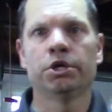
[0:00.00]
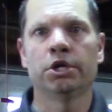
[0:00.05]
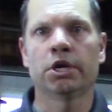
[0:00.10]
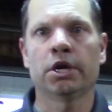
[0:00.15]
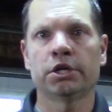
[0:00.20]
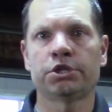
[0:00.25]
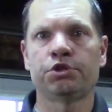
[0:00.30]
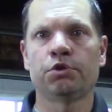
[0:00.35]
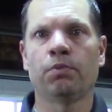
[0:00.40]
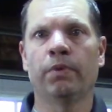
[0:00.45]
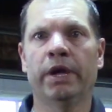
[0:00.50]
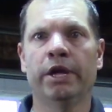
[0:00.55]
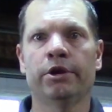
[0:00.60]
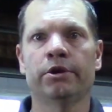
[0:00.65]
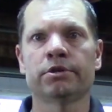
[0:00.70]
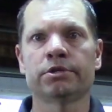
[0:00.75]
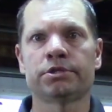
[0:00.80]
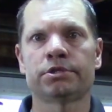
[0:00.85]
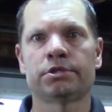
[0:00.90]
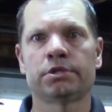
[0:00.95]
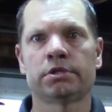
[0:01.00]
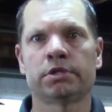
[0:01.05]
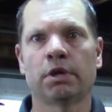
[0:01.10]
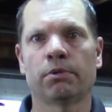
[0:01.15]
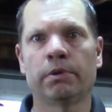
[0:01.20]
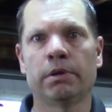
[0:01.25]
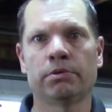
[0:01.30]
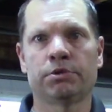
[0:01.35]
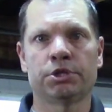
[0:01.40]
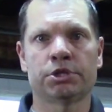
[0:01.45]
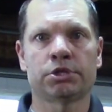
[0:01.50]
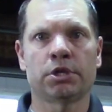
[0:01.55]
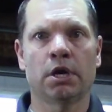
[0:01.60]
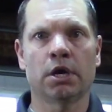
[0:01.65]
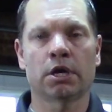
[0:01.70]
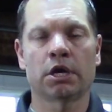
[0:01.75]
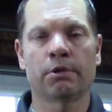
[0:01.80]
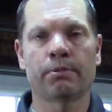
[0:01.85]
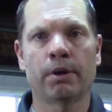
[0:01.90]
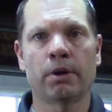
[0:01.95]
you got your waders that we were just
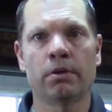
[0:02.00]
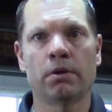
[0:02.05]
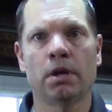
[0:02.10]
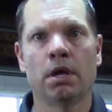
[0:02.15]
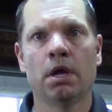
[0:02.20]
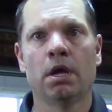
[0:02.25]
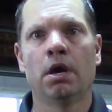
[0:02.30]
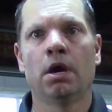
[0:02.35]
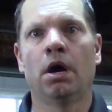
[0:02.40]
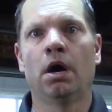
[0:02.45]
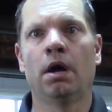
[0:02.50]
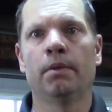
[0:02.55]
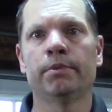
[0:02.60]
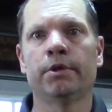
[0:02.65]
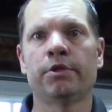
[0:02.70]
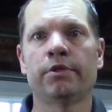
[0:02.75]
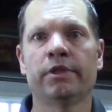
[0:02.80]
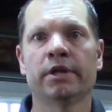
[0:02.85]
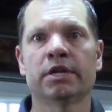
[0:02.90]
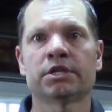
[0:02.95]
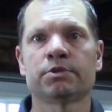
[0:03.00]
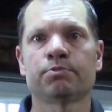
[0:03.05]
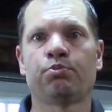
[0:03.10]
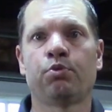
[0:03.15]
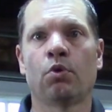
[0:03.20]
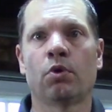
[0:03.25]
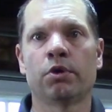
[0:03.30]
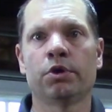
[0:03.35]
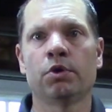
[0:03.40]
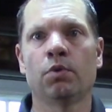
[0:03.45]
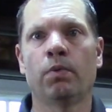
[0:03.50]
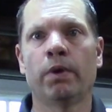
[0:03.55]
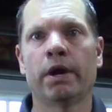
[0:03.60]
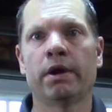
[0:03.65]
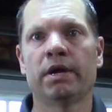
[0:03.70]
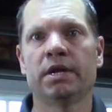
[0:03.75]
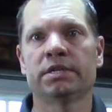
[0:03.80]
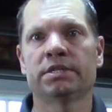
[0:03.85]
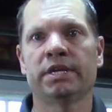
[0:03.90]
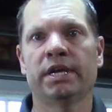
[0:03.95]
talking about. The other thing that's important to
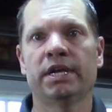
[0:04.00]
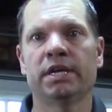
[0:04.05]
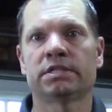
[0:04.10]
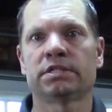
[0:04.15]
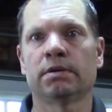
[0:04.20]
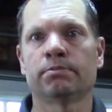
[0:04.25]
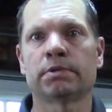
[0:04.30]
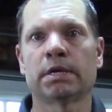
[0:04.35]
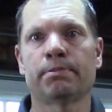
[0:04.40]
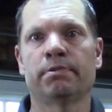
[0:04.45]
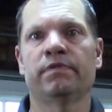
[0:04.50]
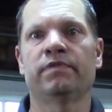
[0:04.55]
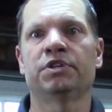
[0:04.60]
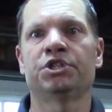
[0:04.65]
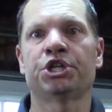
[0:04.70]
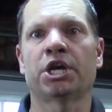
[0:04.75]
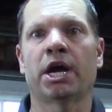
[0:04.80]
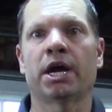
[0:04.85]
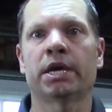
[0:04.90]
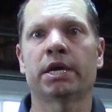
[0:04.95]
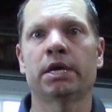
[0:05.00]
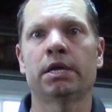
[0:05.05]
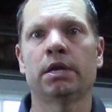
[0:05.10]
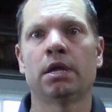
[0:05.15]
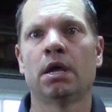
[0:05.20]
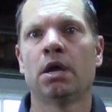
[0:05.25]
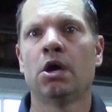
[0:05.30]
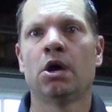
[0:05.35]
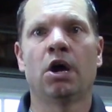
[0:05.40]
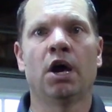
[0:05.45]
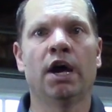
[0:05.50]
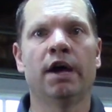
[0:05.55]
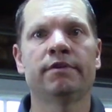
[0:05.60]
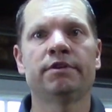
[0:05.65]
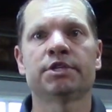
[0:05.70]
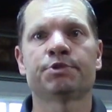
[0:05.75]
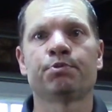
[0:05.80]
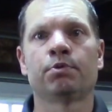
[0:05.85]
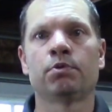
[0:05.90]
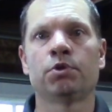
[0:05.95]
wear is some type of a jacket. I've
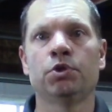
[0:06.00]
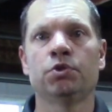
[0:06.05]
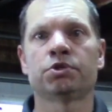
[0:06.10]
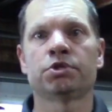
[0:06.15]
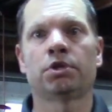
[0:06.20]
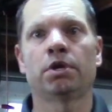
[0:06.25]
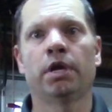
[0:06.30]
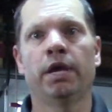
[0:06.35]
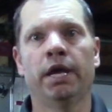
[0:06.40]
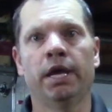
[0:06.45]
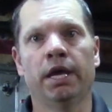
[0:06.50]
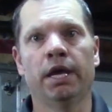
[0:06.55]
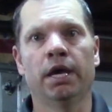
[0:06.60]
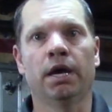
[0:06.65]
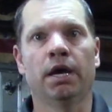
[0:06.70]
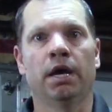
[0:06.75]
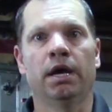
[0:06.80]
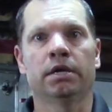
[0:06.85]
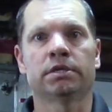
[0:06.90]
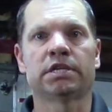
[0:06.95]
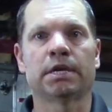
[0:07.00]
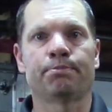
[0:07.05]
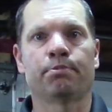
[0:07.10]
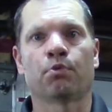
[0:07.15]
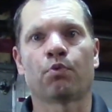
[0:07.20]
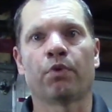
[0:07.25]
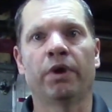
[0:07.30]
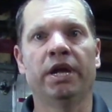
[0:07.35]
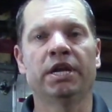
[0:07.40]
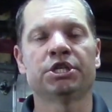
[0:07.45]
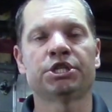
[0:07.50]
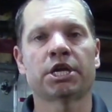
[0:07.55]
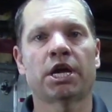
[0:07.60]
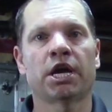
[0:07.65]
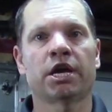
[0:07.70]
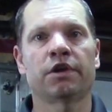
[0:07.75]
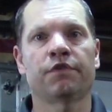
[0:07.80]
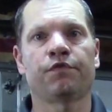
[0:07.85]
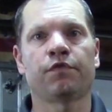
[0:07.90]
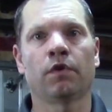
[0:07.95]
just been using a type of rain
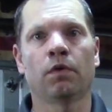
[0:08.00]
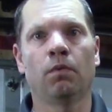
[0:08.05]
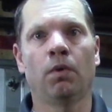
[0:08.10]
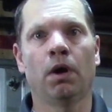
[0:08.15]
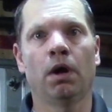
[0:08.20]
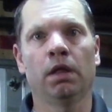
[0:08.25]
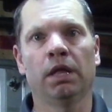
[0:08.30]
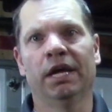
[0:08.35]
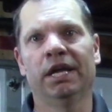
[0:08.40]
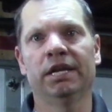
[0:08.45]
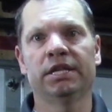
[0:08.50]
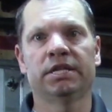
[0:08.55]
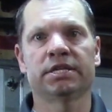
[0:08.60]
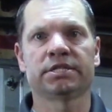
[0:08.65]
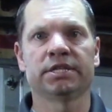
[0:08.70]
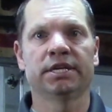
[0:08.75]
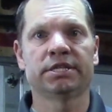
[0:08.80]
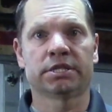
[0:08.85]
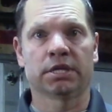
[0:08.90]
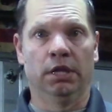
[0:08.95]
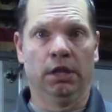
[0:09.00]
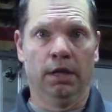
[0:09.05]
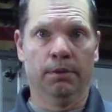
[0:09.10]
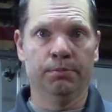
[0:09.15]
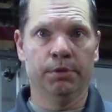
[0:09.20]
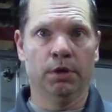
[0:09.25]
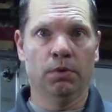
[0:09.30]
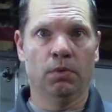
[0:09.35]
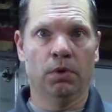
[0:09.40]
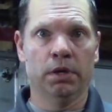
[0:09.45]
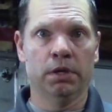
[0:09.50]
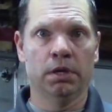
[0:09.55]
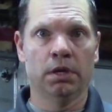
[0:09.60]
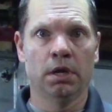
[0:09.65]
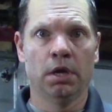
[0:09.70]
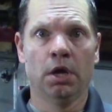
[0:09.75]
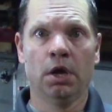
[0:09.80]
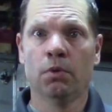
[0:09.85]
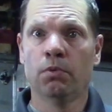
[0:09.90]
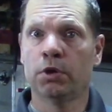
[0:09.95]
jacket for a while. I had this nice Columbia one,
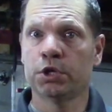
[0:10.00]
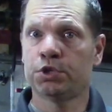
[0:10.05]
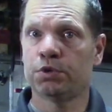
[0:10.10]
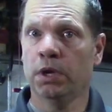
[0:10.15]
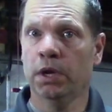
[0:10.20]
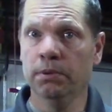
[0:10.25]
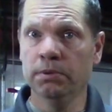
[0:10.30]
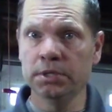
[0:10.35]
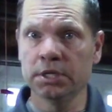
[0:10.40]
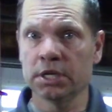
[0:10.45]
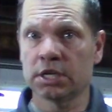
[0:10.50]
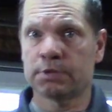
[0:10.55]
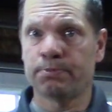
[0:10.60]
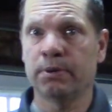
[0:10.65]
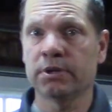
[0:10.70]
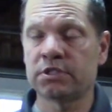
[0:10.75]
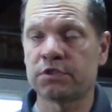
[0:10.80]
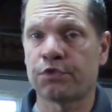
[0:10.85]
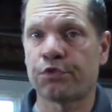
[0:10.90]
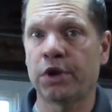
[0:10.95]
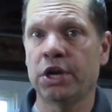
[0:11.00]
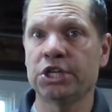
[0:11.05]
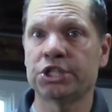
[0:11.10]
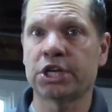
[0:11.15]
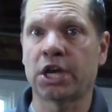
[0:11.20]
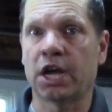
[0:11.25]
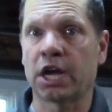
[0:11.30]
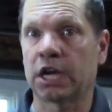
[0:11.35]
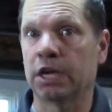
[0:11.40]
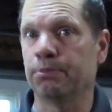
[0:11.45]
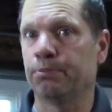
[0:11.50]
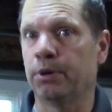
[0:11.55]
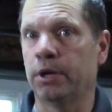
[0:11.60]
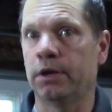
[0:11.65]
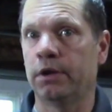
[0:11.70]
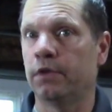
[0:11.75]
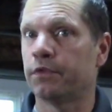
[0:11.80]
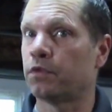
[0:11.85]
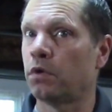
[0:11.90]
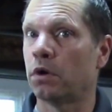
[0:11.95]
which it was an expensive rain jacket,
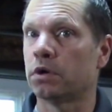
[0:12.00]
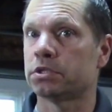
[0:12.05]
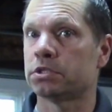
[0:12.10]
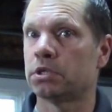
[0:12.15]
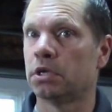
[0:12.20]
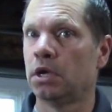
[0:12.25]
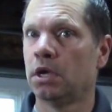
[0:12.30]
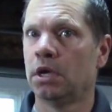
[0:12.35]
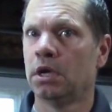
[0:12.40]
but of course,